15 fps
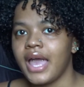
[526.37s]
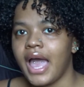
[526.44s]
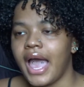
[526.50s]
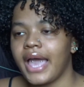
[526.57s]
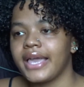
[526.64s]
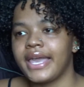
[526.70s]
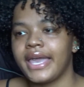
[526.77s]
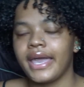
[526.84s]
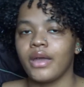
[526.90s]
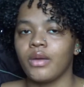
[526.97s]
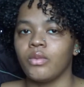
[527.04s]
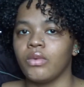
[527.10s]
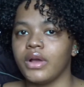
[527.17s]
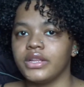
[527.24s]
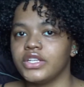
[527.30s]
I can't
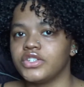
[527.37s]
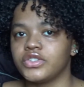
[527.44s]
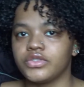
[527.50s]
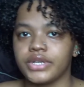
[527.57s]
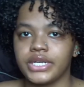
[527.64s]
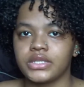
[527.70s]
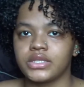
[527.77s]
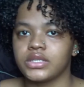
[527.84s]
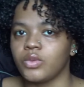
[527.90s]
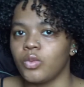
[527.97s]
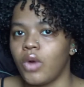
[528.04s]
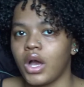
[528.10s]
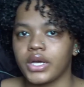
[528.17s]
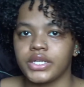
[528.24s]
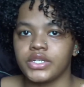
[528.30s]
run the streets, walk in